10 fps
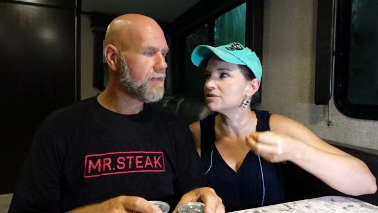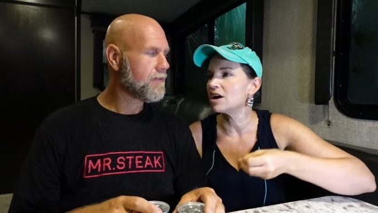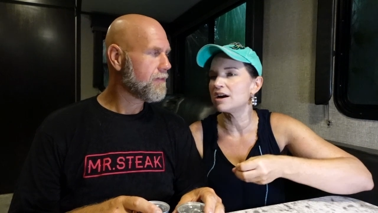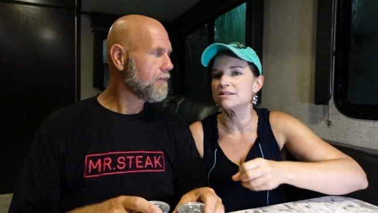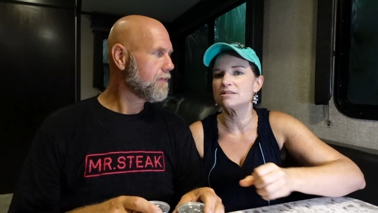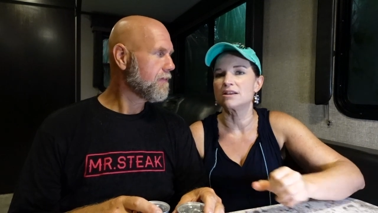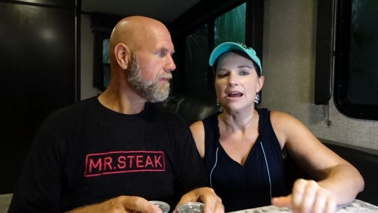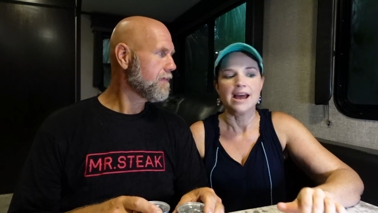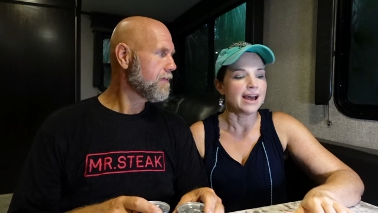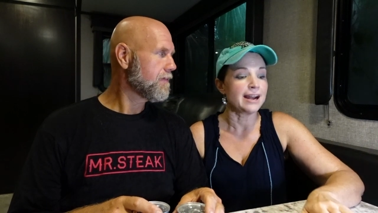Speaker 1: sauce.
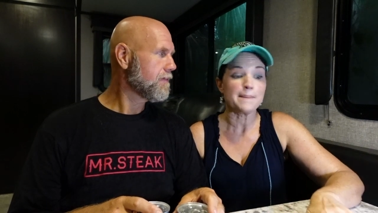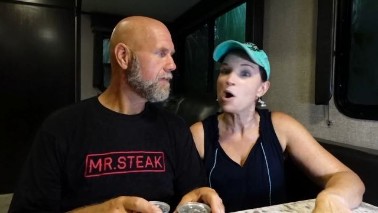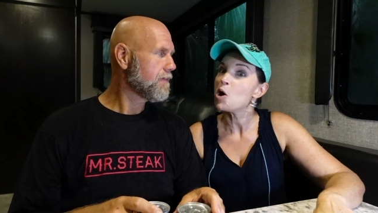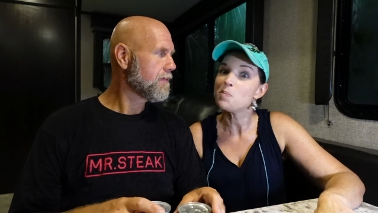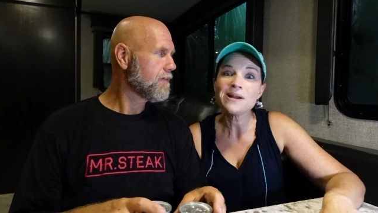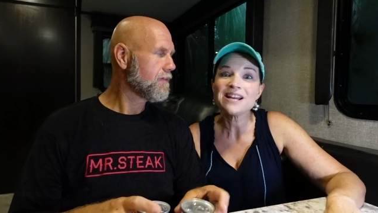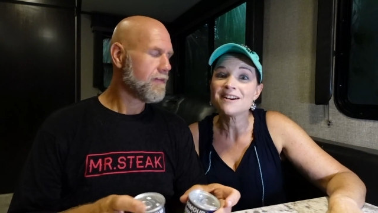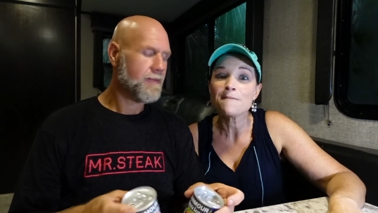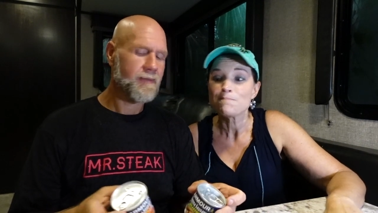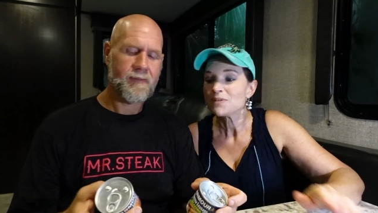And I'm
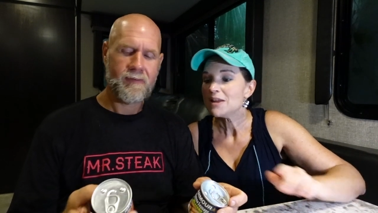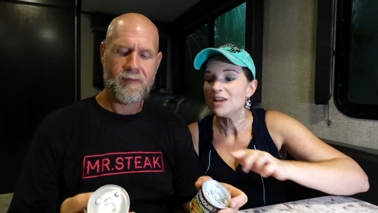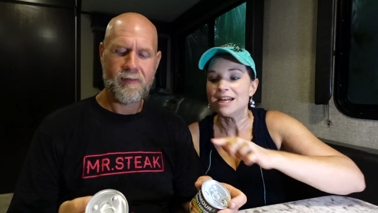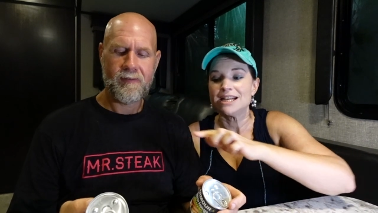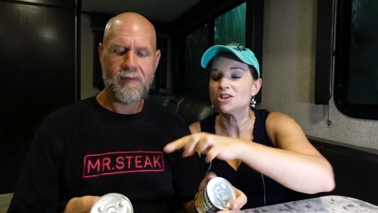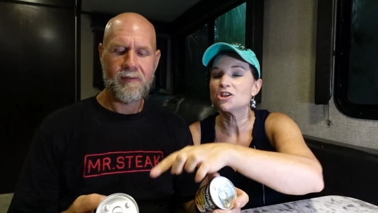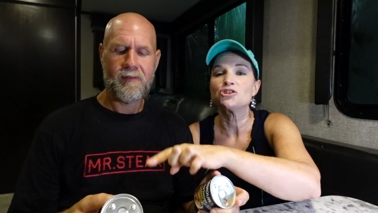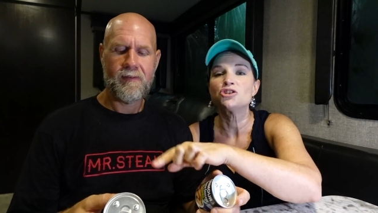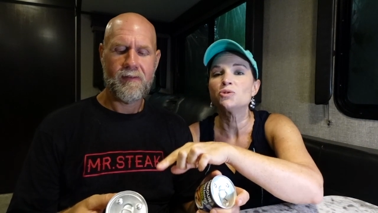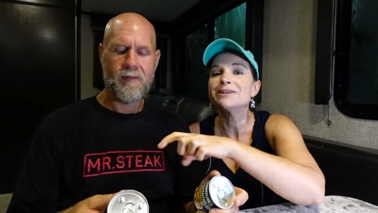hoping that it's going
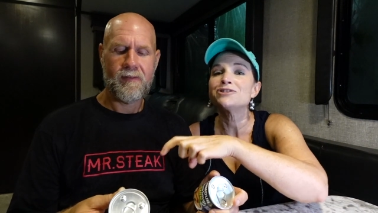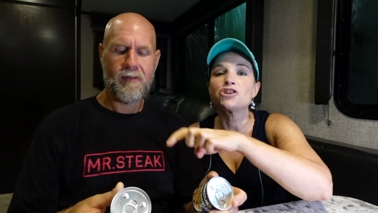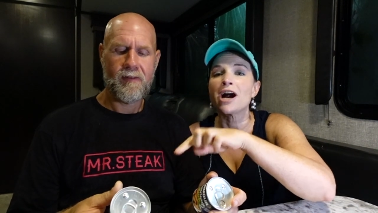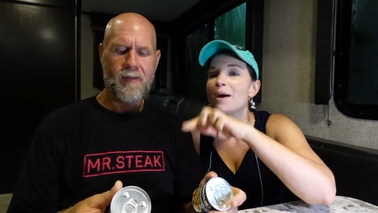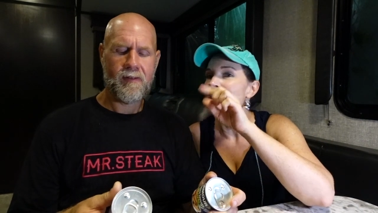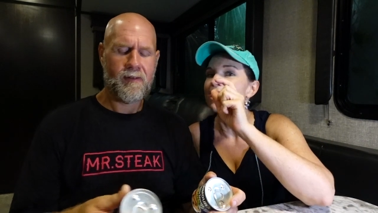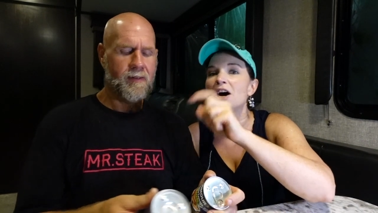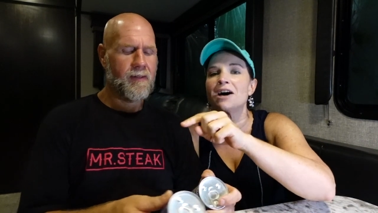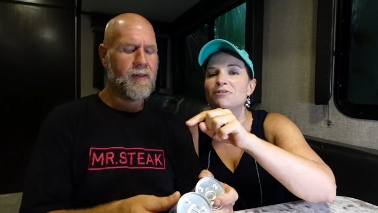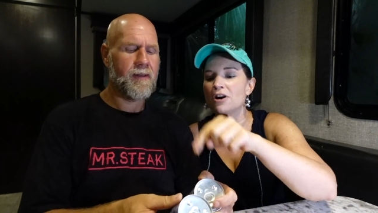to do its job and
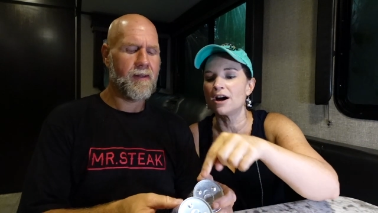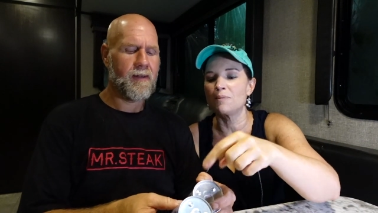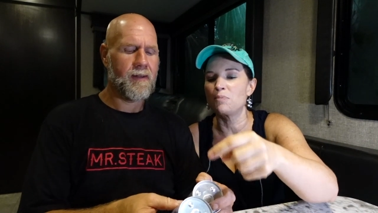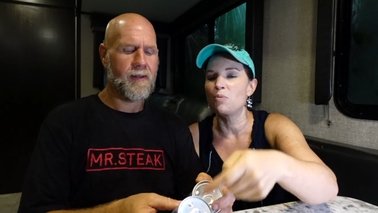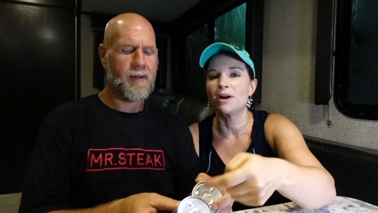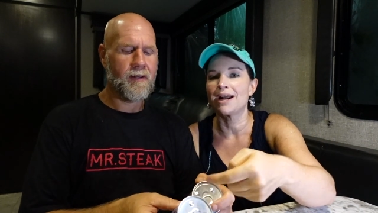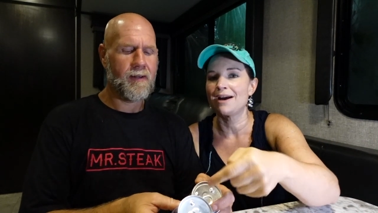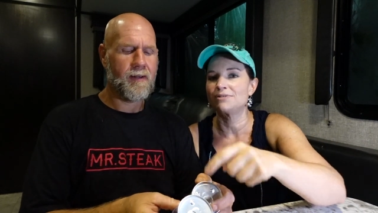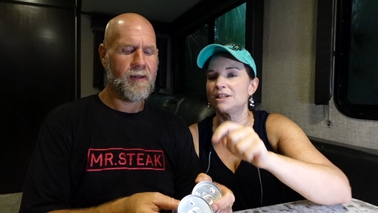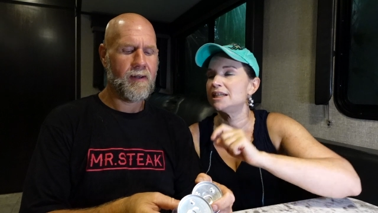cover up what I
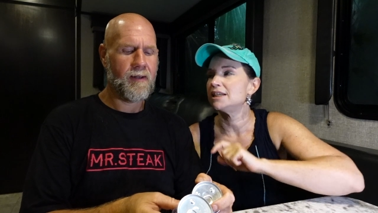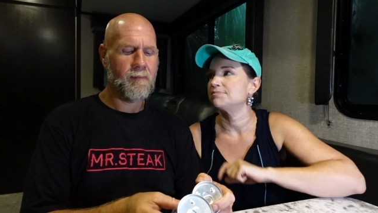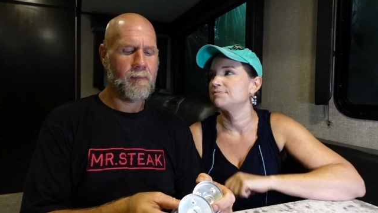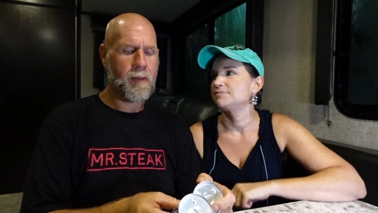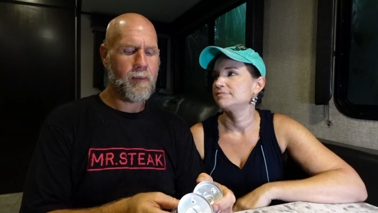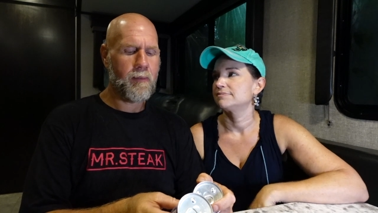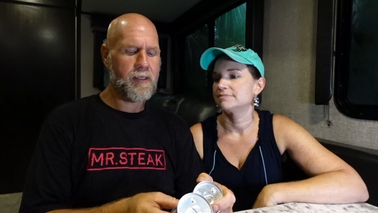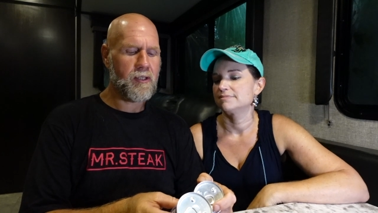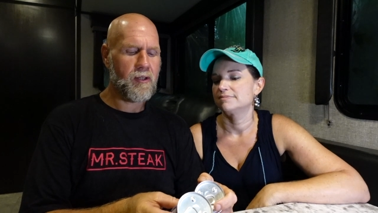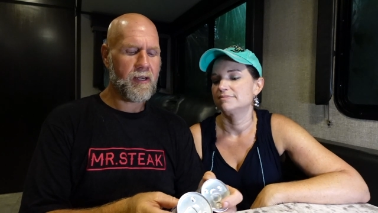have to eat.
Speaker 2: Maybe we
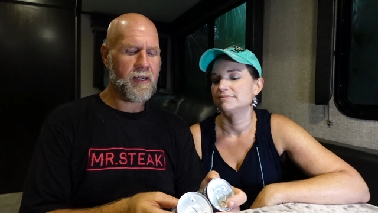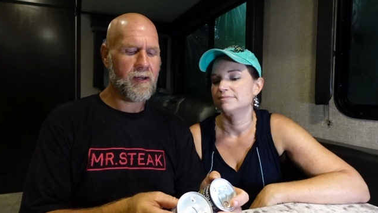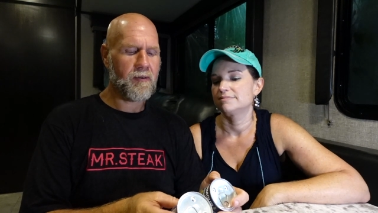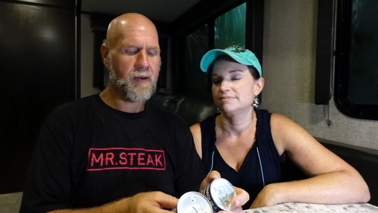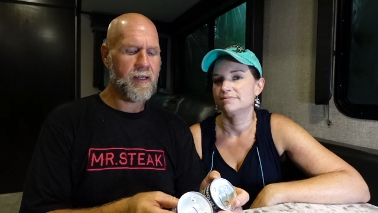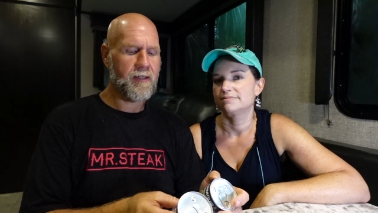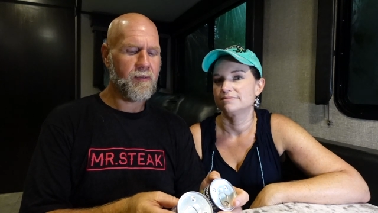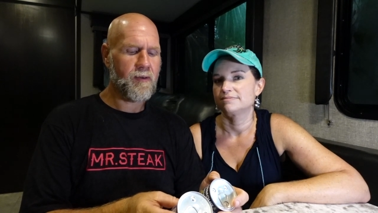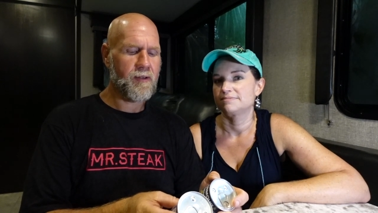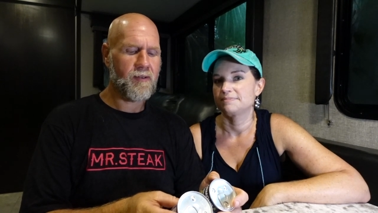should look at ingredients
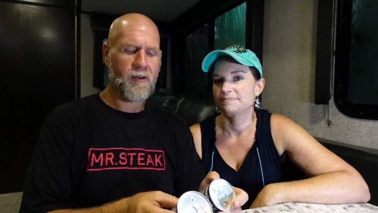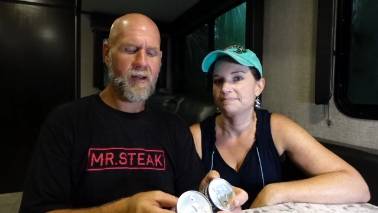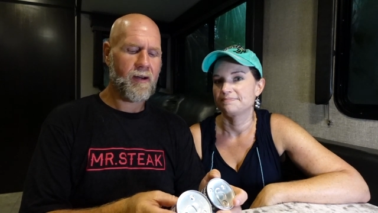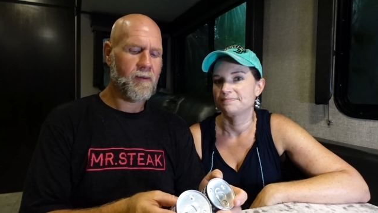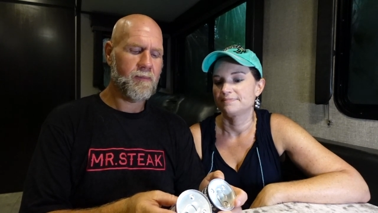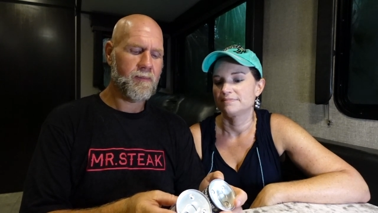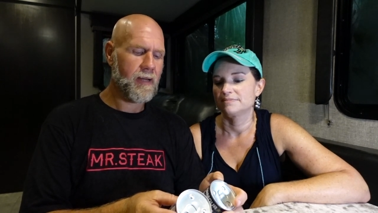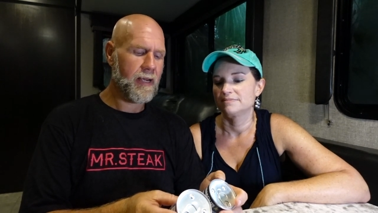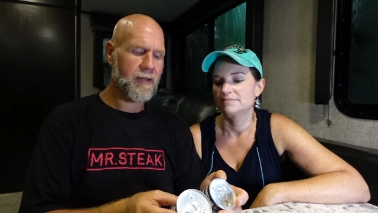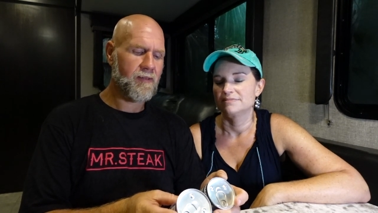first, or no?
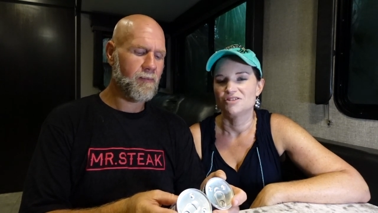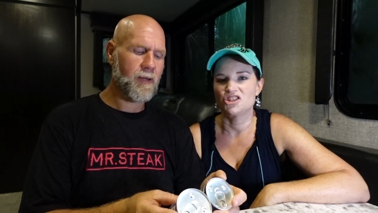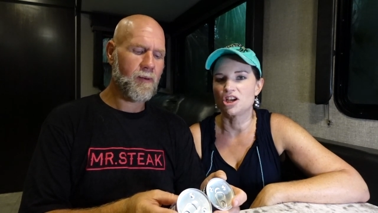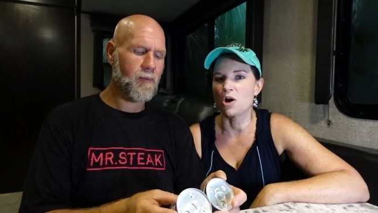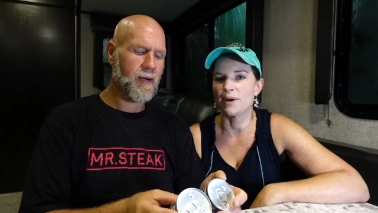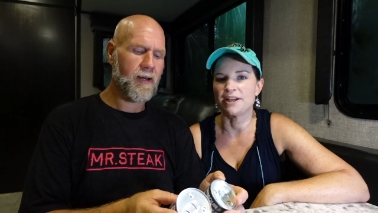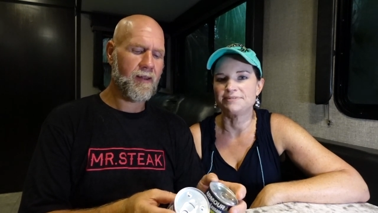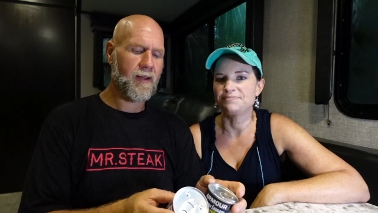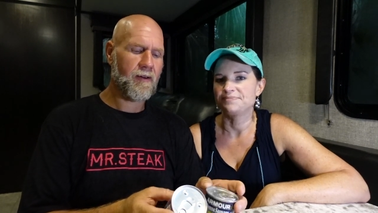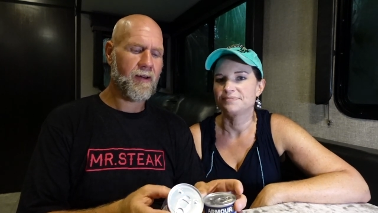I guess
Speaker 1: we don't want to know
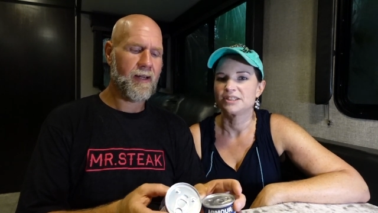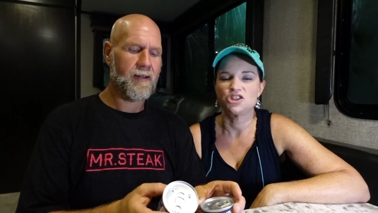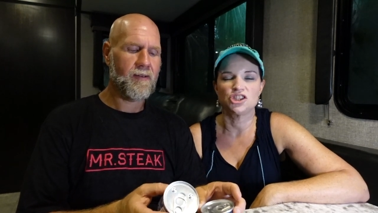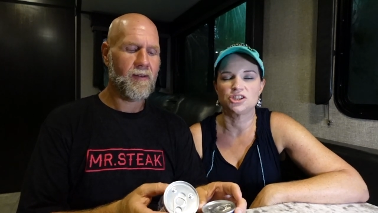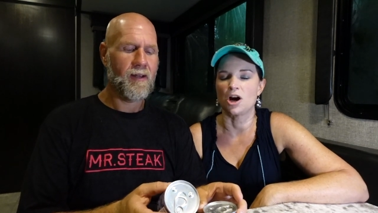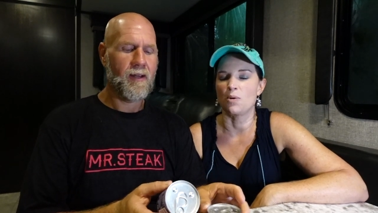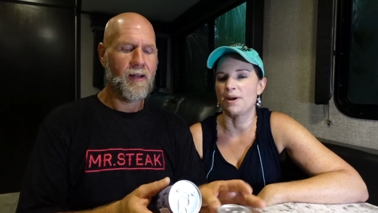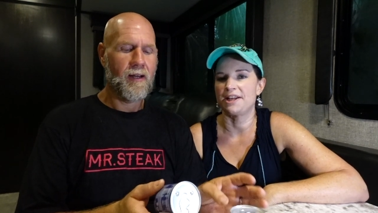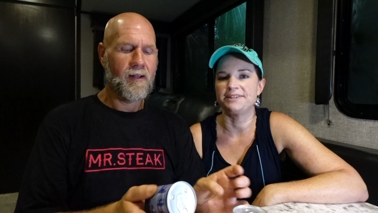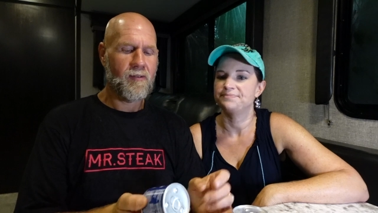the ingredients. Just go
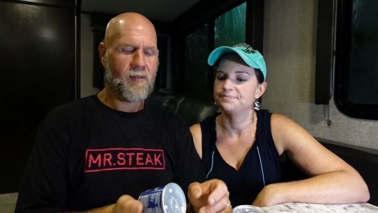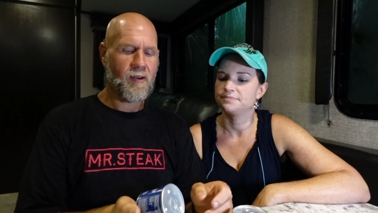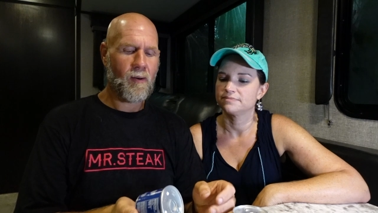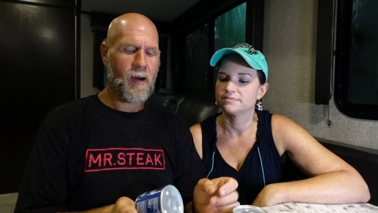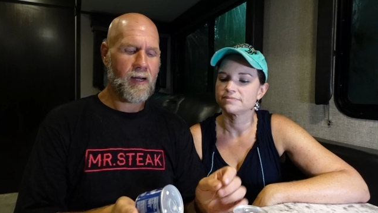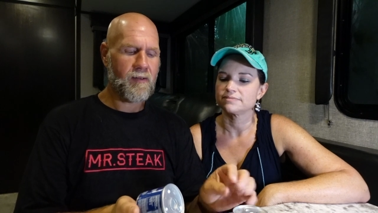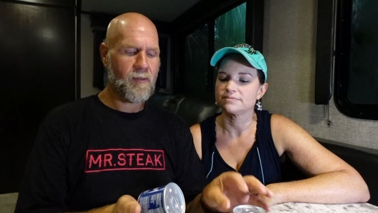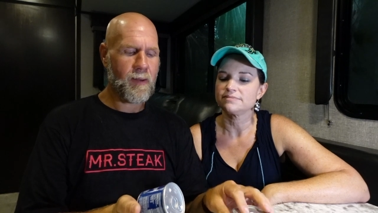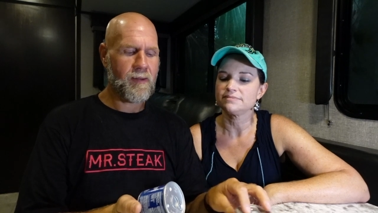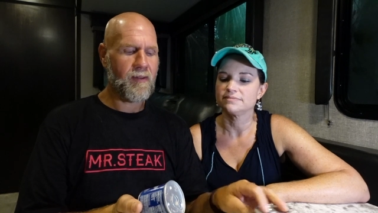in.
Speaker 2: So hot and
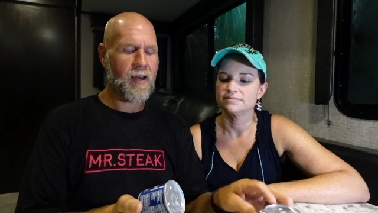spicy.